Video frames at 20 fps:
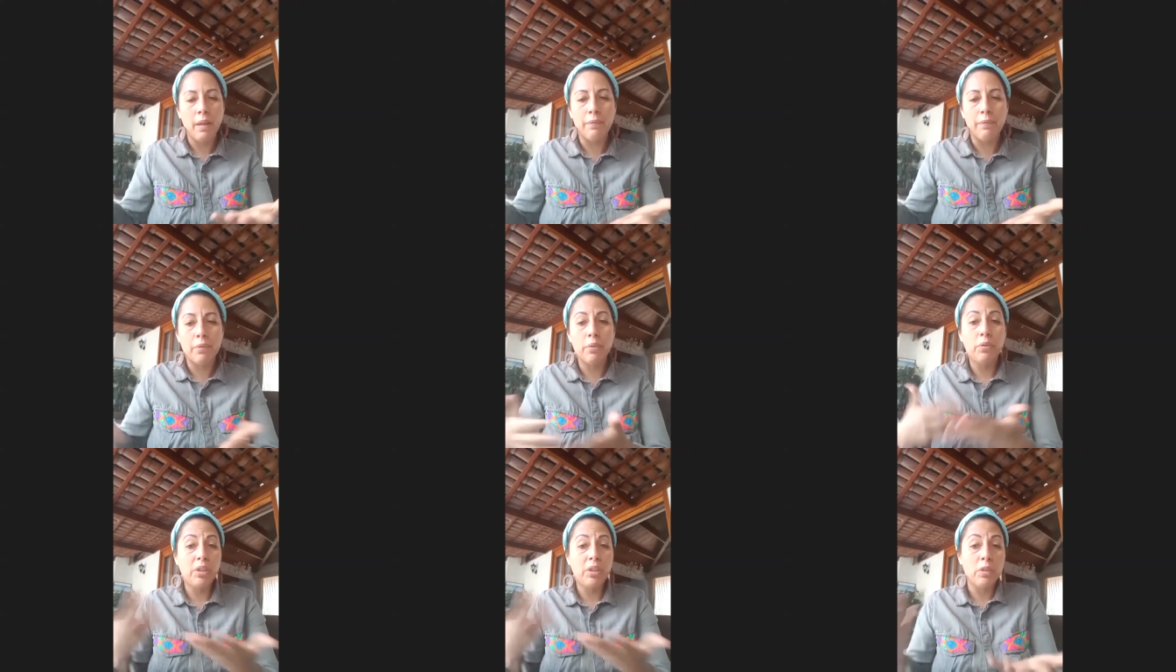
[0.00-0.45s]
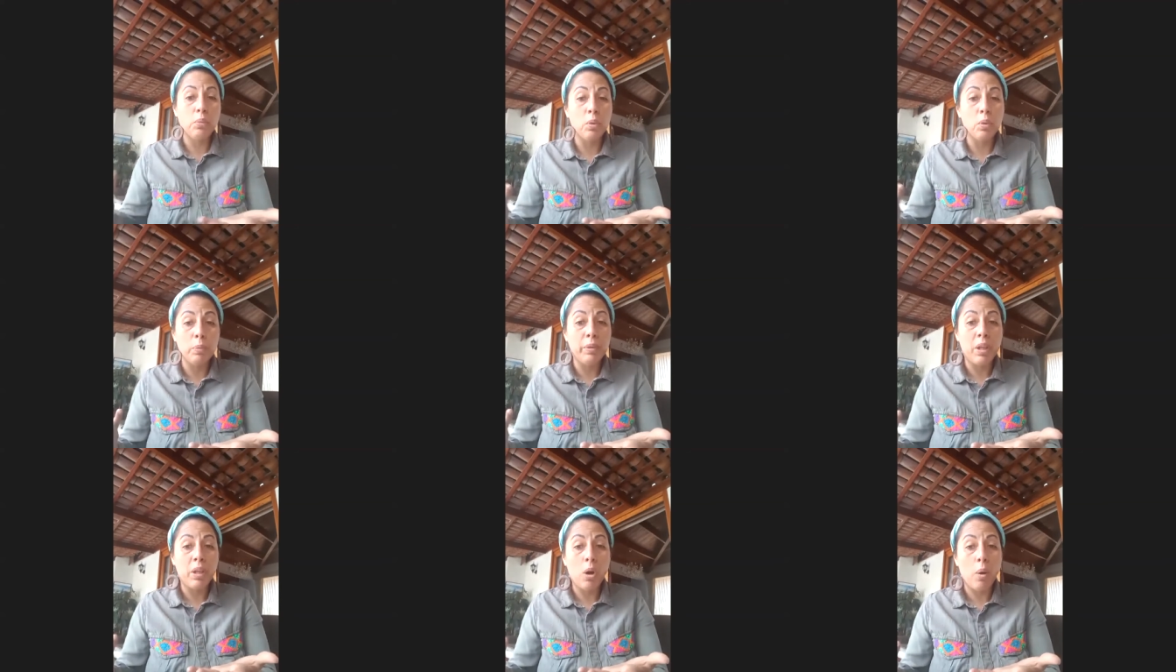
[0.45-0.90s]
frontiers
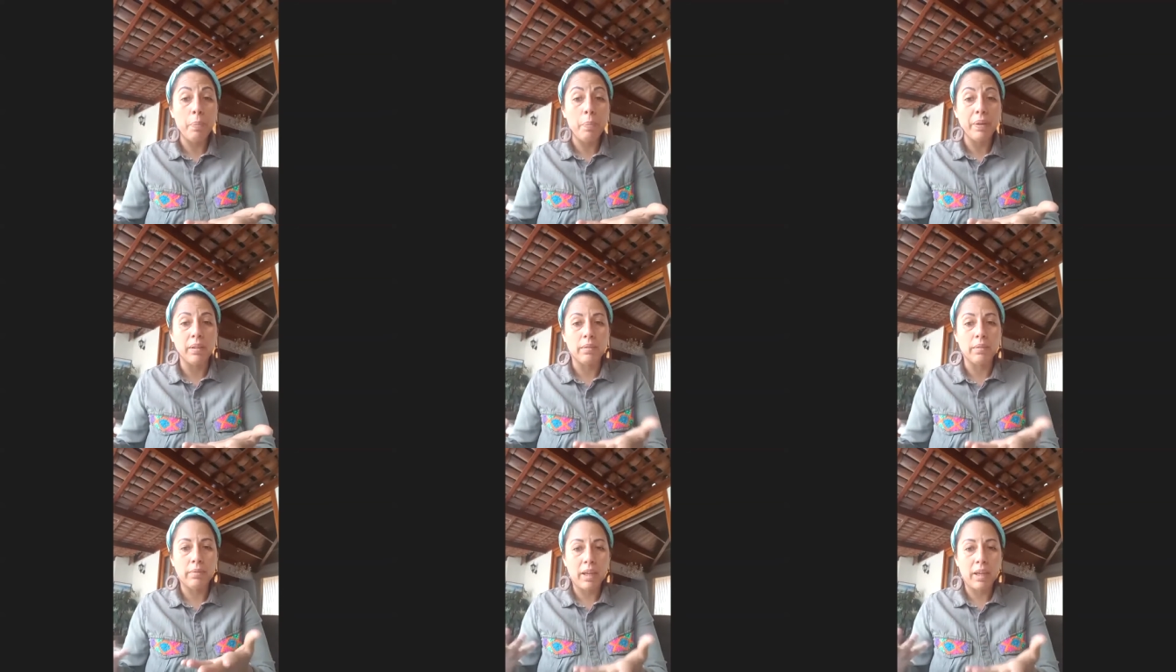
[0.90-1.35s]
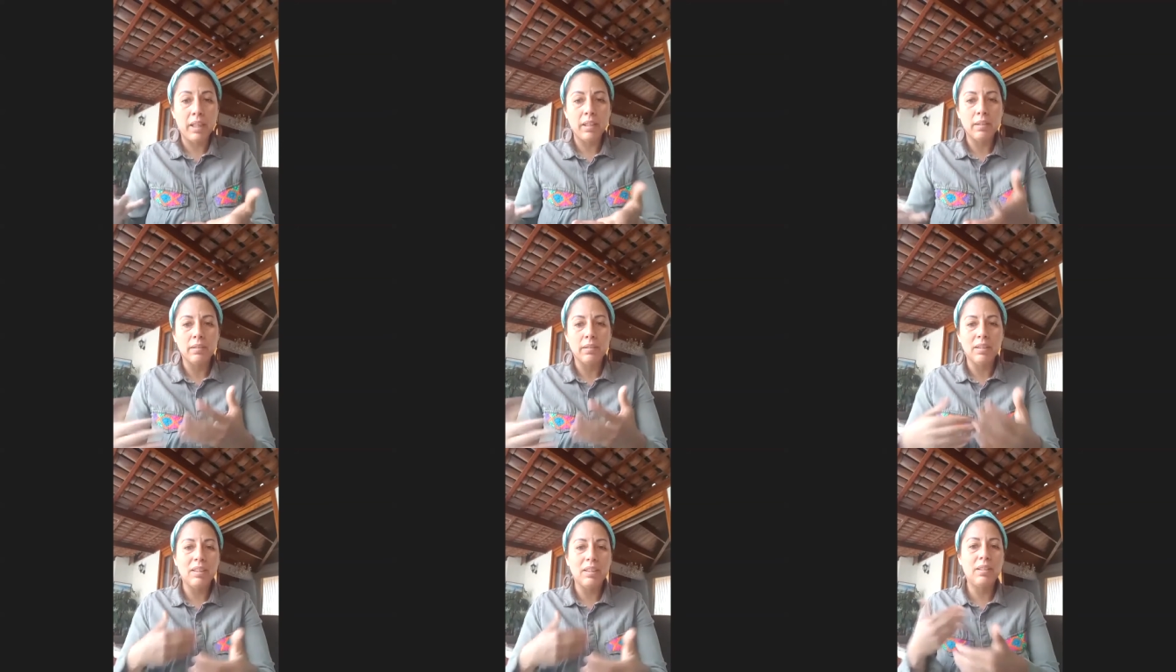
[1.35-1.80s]
will be open, right?
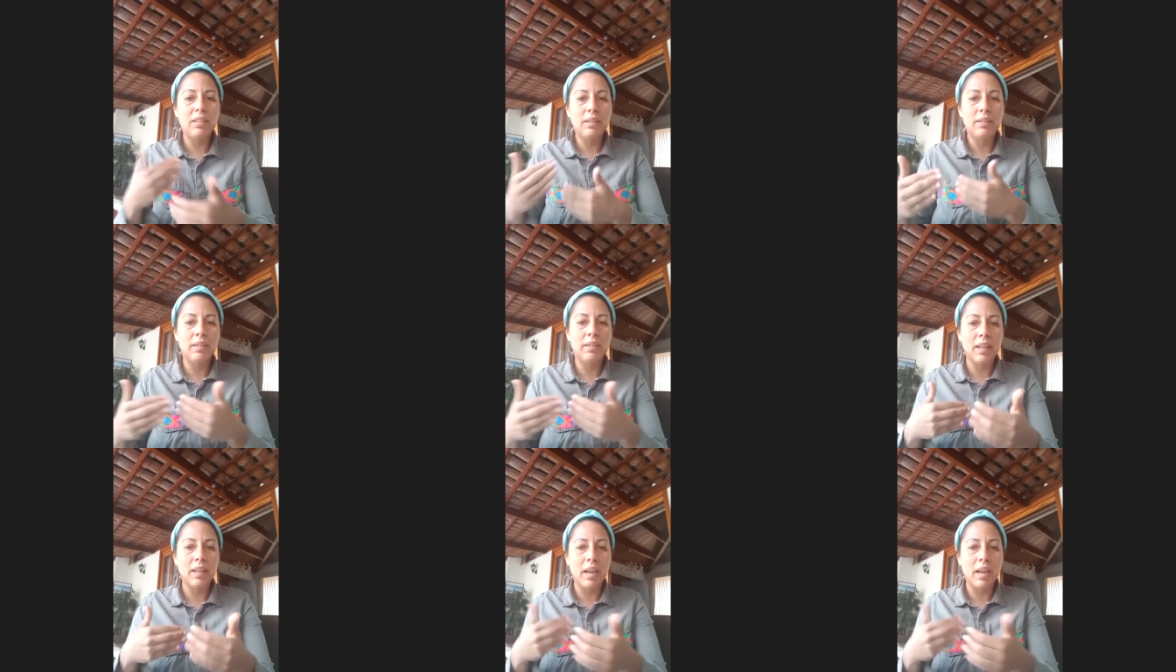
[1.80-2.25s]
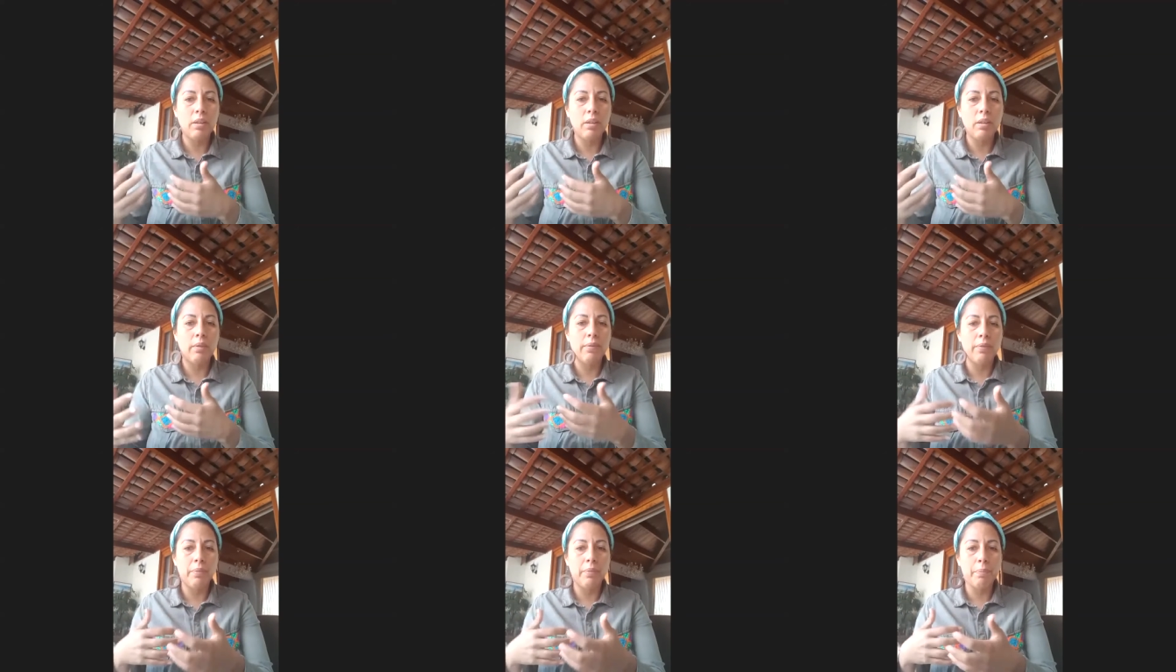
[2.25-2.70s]
This is the kind of